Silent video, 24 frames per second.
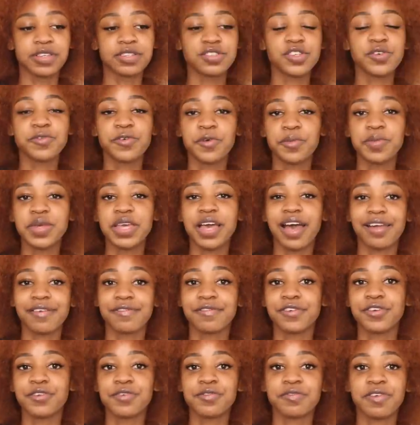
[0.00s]
So for me,
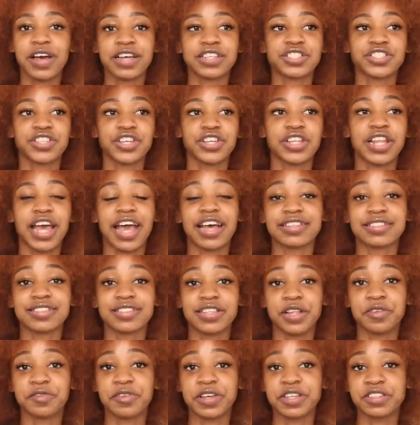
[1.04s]
I view fashion as
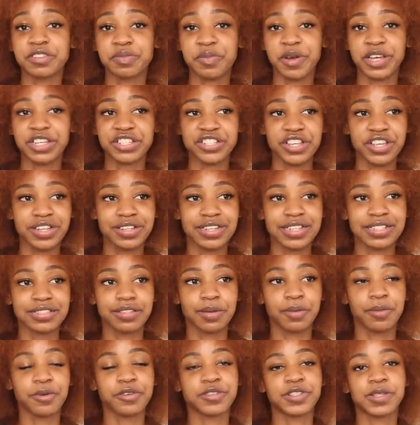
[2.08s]
self-expression. It's
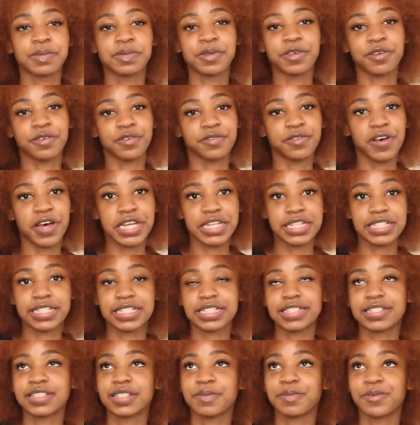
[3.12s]
supposed to be
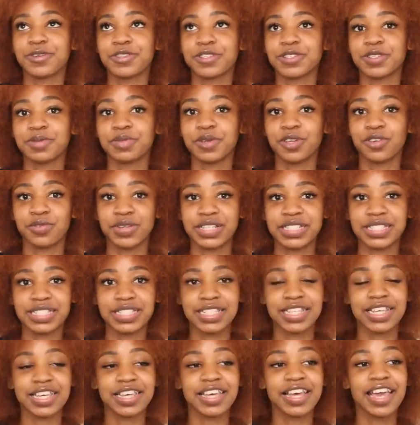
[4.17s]
fun. It's supposed to be
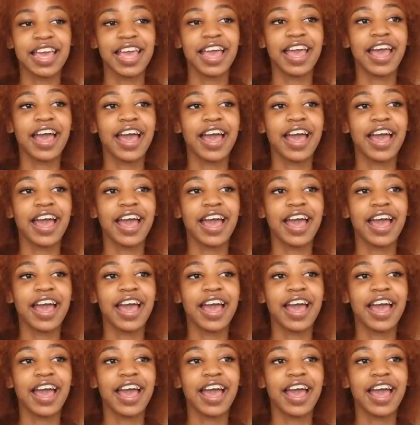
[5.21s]
risky.